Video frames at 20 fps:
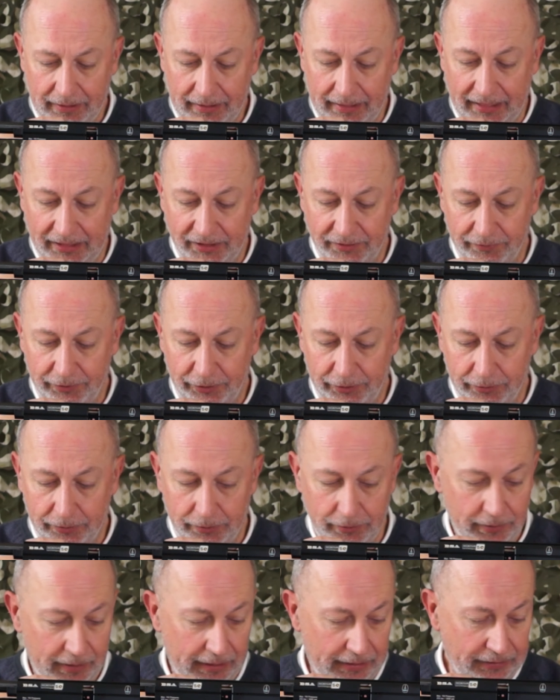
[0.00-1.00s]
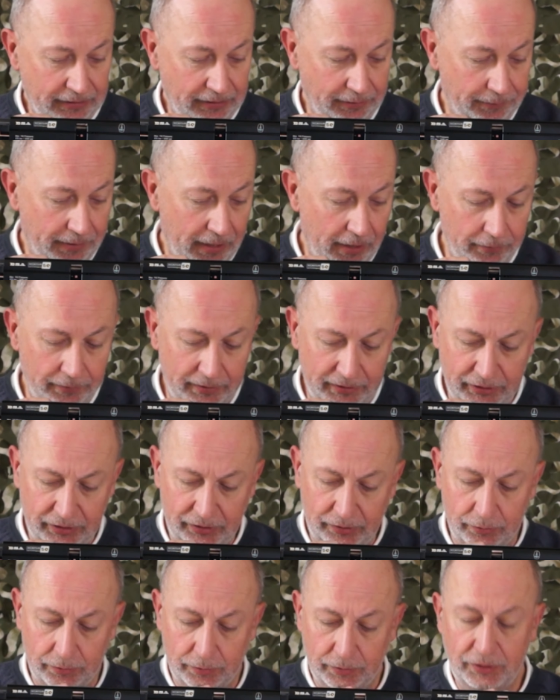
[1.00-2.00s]
that's for sure. So it only
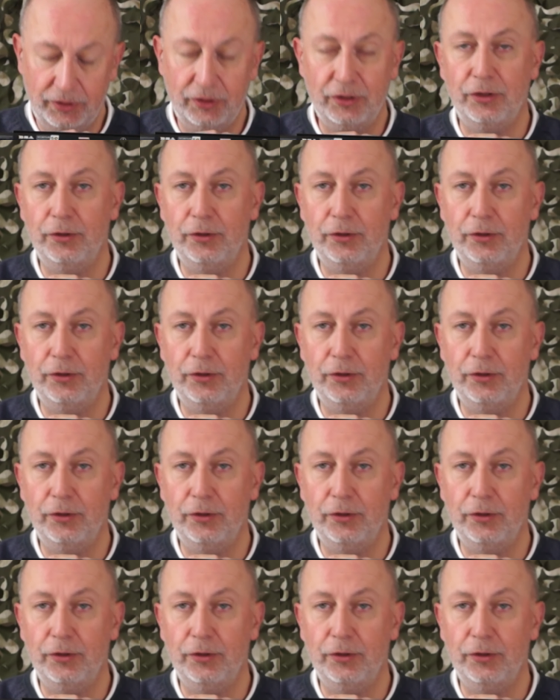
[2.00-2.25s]
scores